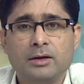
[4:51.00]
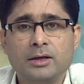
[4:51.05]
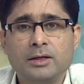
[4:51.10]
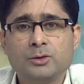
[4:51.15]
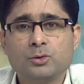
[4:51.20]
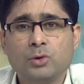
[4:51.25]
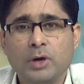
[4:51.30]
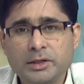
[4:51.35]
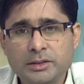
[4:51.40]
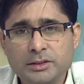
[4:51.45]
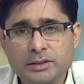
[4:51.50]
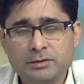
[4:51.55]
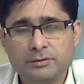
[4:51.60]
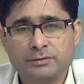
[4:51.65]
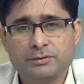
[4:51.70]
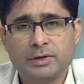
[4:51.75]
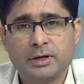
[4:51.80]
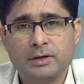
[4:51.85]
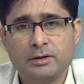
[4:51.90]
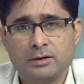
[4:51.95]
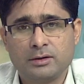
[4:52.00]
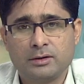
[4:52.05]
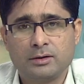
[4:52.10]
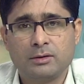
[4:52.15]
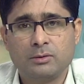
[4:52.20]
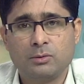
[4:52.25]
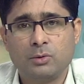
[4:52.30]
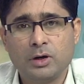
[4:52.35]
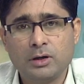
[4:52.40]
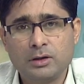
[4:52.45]
is quite different
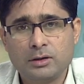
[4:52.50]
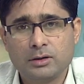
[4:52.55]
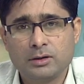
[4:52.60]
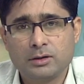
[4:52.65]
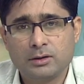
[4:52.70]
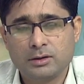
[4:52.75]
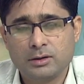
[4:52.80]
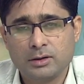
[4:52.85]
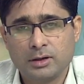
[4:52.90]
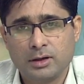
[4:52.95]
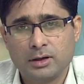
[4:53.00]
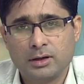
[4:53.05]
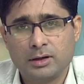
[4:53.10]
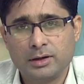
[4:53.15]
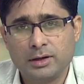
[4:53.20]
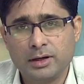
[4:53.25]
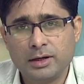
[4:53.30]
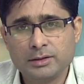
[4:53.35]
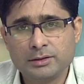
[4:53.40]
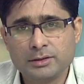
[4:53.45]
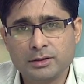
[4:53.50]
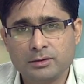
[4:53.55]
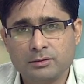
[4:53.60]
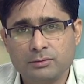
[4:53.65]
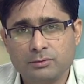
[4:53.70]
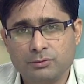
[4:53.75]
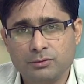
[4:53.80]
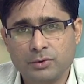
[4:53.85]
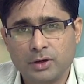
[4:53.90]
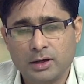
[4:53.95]
what uh,
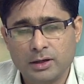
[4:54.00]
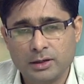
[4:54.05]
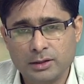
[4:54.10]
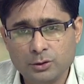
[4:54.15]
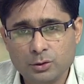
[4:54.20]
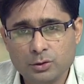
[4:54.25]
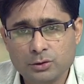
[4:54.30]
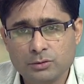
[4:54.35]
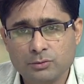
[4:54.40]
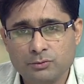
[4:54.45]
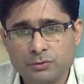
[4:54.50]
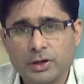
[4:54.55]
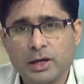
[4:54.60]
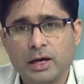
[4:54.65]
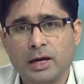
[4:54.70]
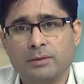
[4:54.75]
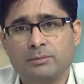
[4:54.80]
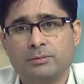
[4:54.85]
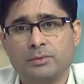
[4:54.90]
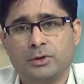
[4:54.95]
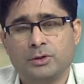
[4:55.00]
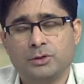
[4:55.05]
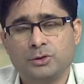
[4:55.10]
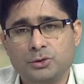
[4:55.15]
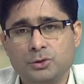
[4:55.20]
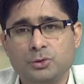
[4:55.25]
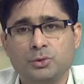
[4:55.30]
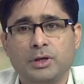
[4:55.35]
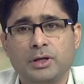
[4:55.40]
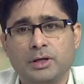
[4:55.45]
religion uh, Hinduism we have
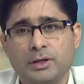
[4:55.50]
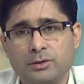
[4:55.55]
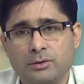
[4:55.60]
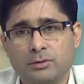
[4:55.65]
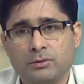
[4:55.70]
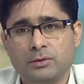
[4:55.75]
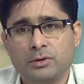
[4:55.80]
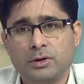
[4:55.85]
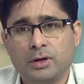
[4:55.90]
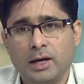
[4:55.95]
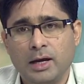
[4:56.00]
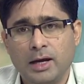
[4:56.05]
today you know